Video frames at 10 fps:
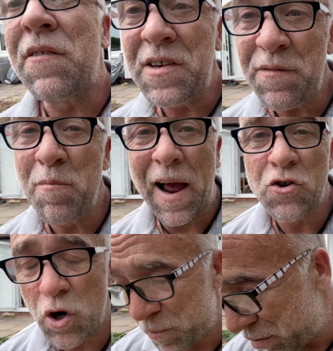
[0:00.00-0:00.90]
a different
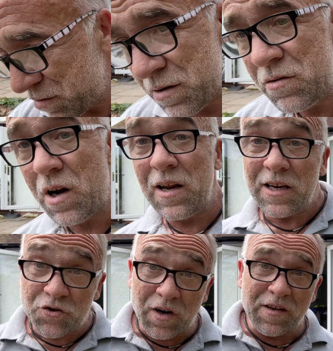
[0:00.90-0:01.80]
backdrop. Right,
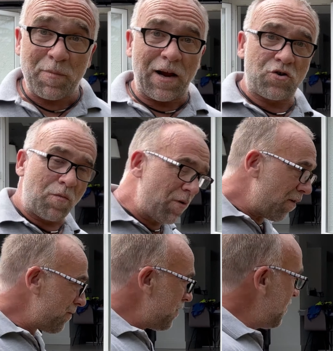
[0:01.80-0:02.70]
let's try this backdrop
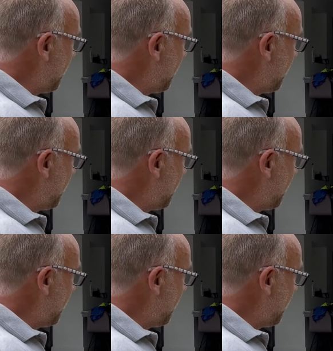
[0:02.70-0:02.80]
off.